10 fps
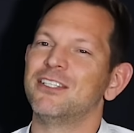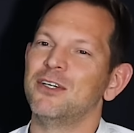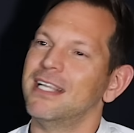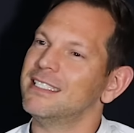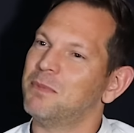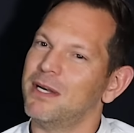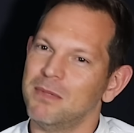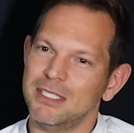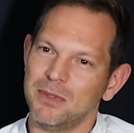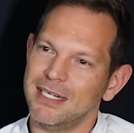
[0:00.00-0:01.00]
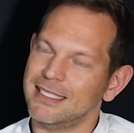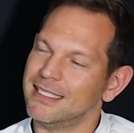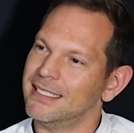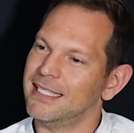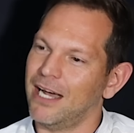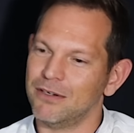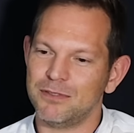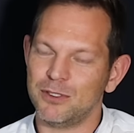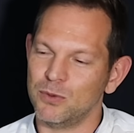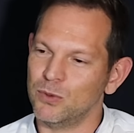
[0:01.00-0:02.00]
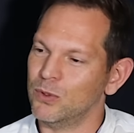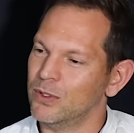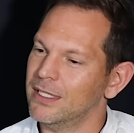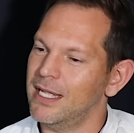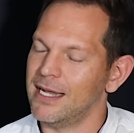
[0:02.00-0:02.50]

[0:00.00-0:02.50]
So that's pretty much what I did out of school.